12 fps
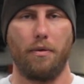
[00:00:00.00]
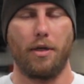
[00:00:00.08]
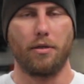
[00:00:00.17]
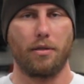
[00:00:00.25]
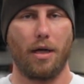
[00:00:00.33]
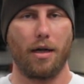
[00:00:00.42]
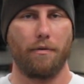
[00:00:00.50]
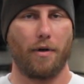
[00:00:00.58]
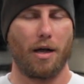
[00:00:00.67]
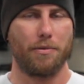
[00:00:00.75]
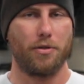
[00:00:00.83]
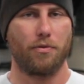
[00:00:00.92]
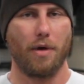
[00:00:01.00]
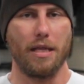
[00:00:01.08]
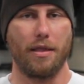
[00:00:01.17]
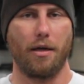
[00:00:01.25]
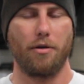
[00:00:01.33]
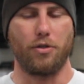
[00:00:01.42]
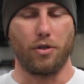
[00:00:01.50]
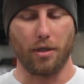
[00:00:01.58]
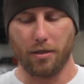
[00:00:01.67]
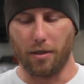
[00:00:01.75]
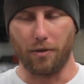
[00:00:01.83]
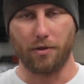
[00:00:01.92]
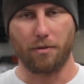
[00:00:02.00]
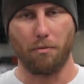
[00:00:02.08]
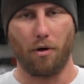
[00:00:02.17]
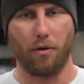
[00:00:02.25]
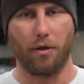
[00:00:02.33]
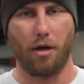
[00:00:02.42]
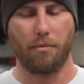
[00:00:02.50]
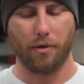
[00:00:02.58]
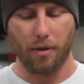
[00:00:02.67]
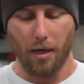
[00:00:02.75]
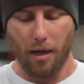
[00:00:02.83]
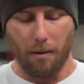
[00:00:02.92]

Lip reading: there's a lot of options right there, just in a small number,